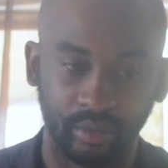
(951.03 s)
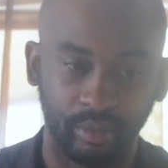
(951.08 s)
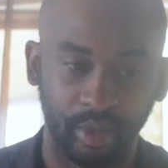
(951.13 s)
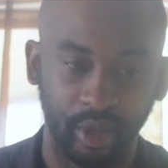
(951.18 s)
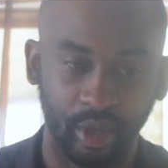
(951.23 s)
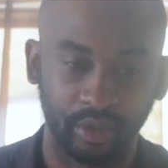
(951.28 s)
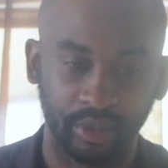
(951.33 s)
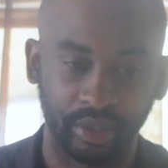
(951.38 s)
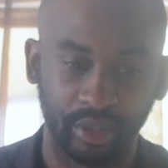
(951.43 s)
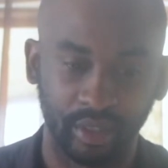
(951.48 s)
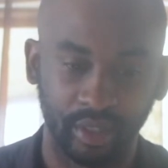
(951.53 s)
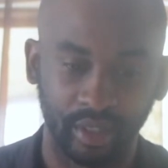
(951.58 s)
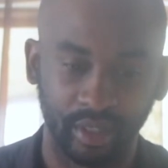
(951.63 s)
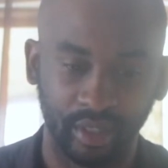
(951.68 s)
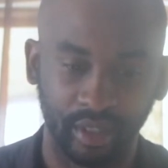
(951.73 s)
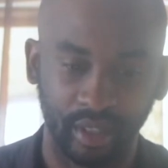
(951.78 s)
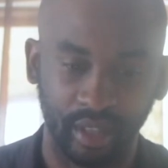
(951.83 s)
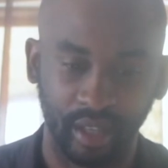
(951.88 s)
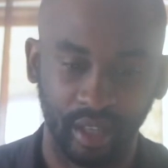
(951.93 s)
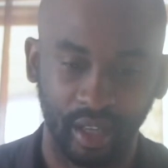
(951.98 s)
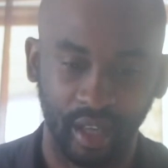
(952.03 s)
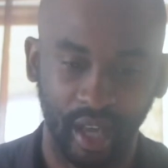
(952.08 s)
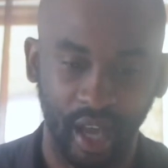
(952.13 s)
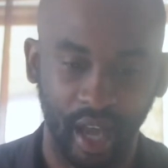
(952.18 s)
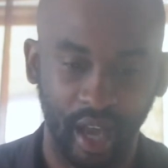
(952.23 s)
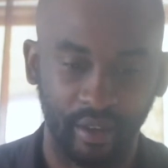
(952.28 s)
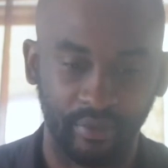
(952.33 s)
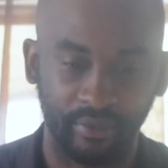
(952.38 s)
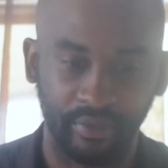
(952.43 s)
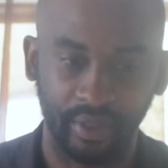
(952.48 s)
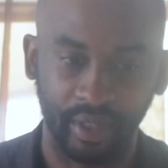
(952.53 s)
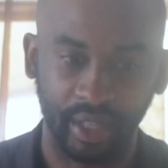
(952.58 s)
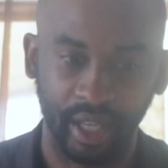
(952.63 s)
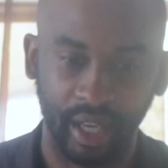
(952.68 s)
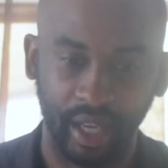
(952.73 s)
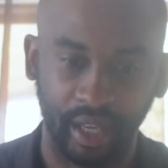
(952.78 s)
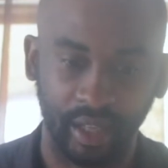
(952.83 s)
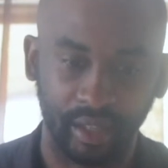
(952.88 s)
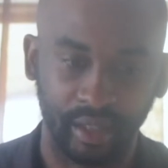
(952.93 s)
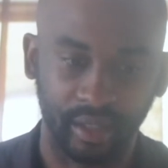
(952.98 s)
Personally, I feel
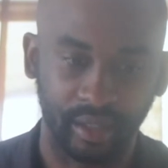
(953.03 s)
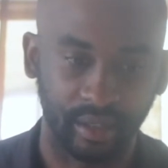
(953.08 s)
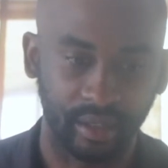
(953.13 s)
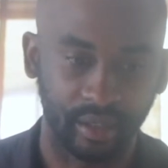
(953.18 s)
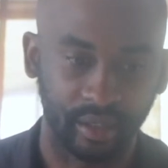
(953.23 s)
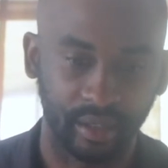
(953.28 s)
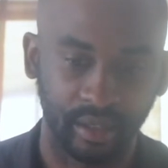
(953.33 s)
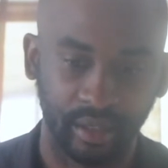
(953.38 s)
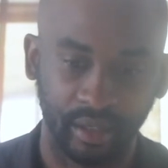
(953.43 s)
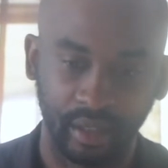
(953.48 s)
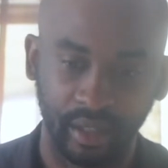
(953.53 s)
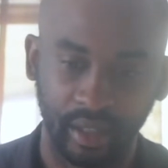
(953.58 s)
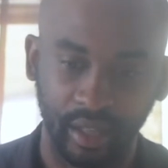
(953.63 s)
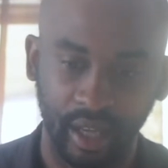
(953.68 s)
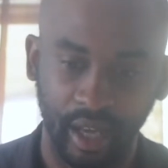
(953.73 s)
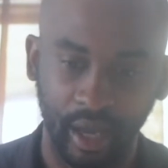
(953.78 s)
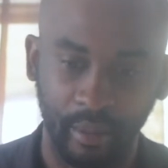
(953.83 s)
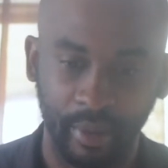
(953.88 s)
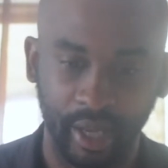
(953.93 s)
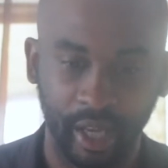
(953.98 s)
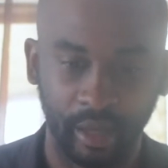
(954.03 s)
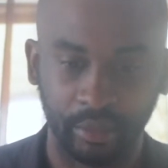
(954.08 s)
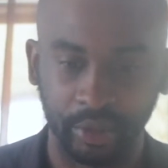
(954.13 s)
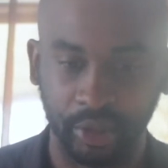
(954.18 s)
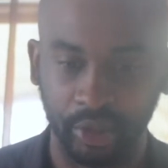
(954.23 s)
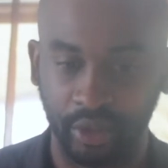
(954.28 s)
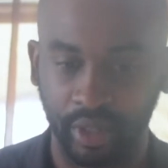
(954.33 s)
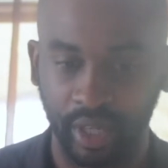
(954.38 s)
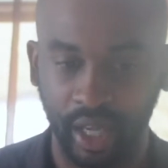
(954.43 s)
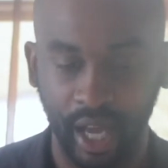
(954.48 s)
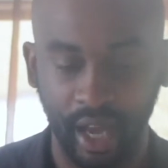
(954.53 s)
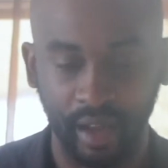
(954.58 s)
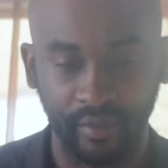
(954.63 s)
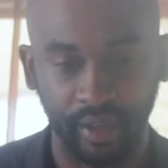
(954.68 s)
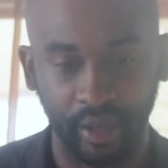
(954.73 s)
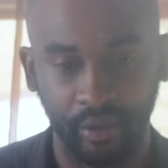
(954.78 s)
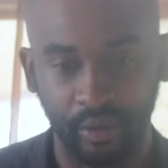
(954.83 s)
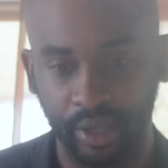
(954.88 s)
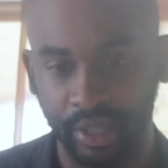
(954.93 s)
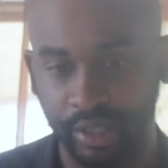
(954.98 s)
like, I mean, I'm sure they have
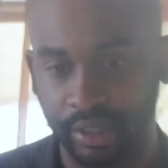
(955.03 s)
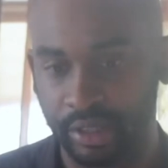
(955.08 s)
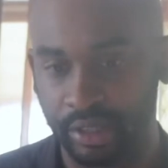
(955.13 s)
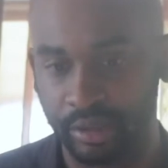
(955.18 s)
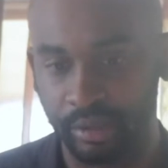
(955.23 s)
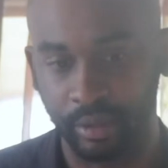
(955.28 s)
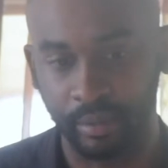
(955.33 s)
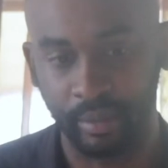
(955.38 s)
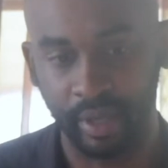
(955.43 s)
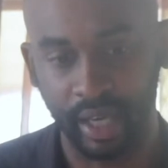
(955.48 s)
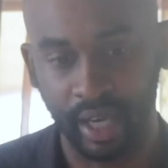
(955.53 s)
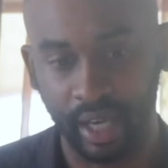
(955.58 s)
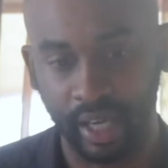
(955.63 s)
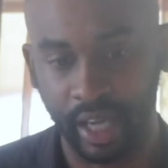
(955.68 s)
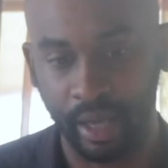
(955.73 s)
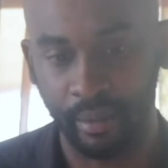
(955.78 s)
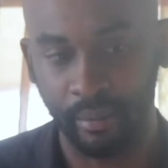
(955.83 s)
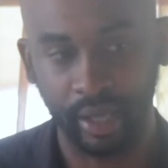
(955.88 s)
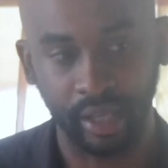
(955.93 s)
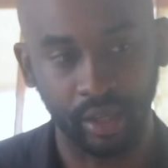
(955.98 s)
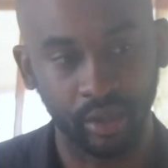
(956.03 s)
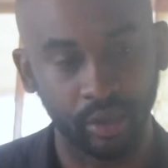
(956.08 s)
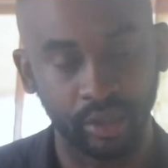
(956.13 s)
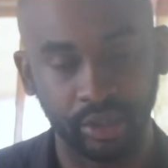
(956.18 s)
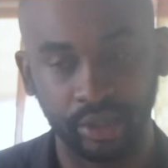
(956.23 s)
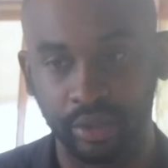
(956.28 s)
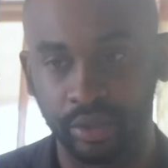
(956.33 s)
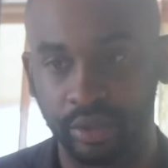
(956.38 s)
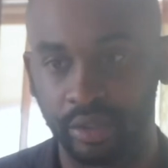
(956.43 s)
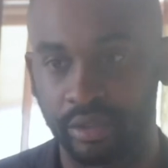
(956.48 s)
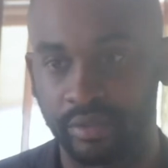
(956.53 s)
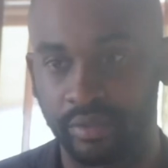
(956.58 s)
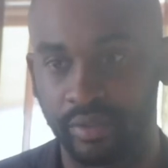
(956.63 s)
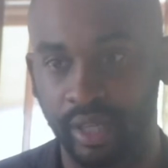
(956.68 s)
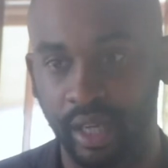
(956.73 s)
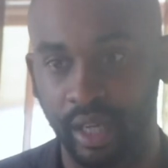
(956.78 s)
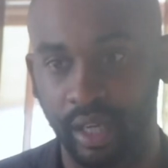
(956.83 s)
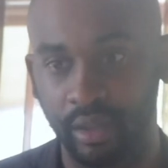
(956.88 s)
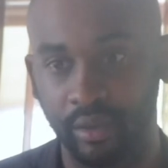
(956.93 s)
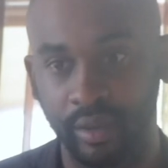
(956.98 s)
their reasons, but man, I can't make no excuses for
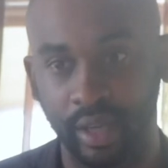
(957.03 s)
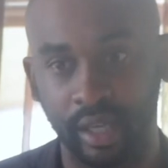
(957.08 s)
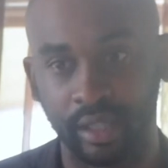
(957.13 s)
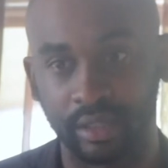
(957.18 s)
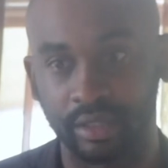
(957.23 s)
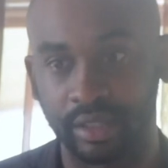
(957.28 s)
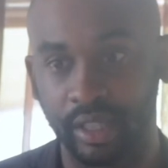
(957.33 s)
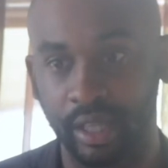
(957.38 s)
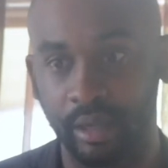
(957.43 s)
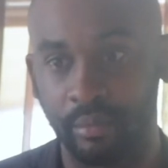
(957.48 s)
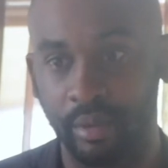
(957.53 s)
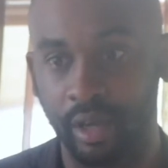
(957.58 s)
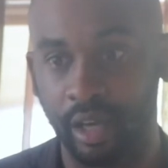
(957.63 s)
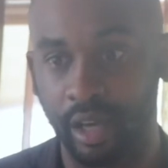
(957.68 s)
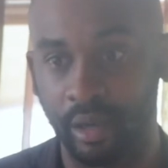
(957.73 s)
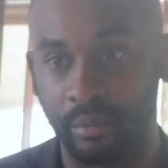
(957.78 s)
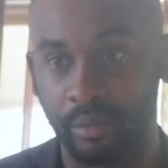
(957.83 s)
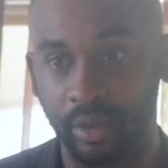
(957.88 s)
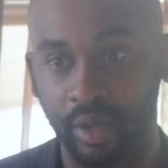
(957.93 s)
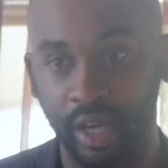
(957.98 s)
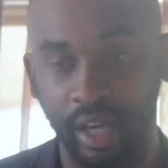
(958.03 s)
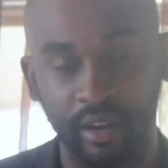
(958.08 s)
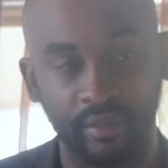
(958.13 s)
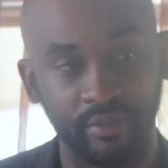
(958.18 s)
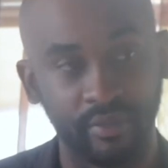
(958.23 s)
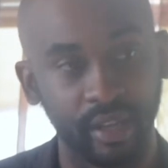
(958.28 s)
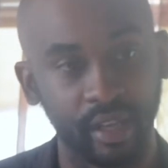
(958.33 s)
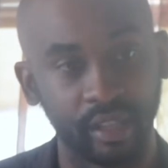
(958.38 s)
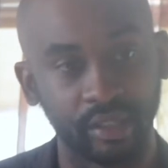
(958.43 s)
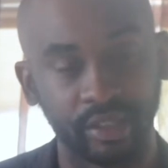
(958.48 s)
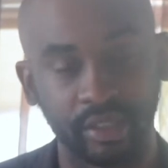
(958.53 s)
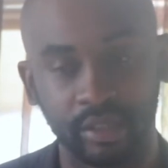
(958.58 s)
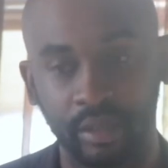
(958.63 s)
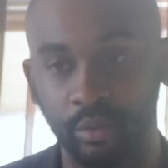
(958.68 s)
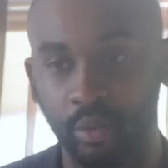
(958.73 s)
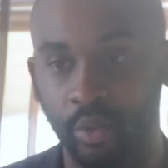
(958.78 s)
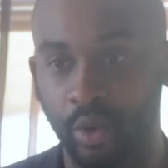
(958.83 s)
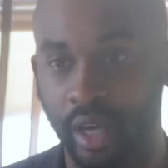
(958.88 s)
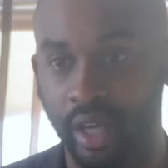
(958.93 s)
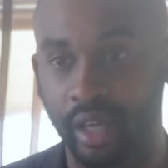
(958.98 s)
that. You got to step up. You got to find
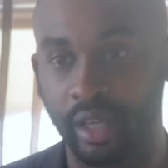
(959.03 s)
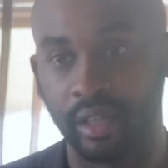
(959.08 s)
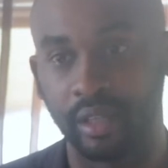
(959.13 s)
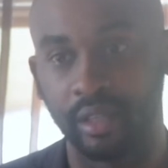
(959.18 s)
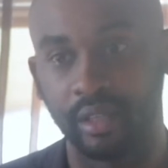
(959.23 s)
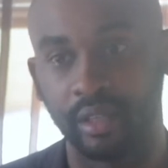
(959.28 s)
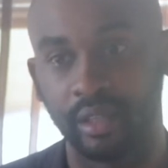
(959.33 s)
some way.